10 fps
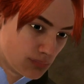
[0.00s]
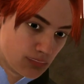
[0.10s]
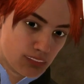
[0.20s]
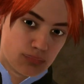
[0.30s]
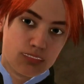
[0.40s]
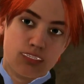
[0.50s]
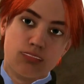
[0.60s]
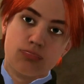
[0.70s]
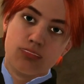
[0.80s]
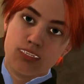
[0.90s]

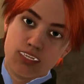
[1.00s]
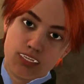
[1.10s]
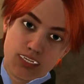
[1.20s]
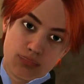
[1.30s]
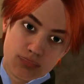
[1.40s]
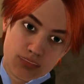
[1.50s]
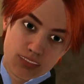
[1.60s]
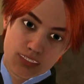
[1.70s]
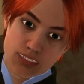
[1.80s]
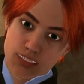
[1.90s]

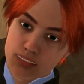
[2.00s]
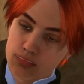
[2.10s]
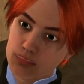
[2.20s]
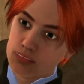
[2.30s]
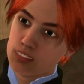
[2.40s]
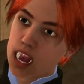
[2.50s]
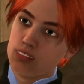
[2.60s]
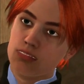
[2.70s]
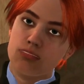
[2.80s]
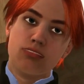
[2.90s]
Mm-hmm.
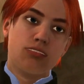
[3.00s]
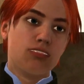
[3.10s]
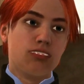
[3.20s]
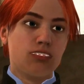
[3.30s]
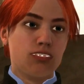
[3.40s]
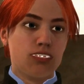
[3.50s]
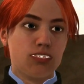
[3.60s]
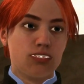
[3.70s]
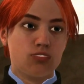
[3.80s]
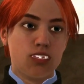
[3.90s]
Brother.
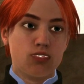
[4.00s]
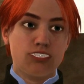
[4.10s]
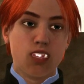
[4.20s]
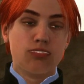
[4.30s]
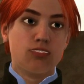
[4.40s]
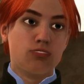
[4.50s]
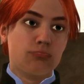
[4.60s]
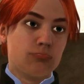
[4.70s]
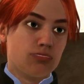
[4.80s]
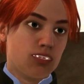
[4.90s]
Do you know something
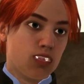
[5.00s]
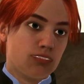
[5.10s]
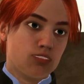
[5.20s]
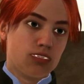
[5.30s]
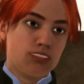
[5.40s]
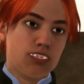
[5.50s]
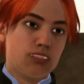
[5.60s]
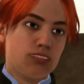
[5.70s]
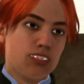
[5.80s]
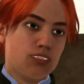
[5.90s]
about the Elphbergs
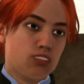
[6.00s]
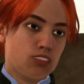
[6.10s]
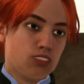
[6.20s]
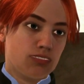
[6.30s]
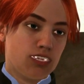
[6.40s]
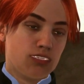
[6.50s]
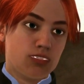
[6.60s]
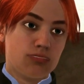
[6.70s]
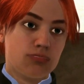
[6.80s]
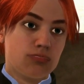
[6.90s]
family in Ruritania?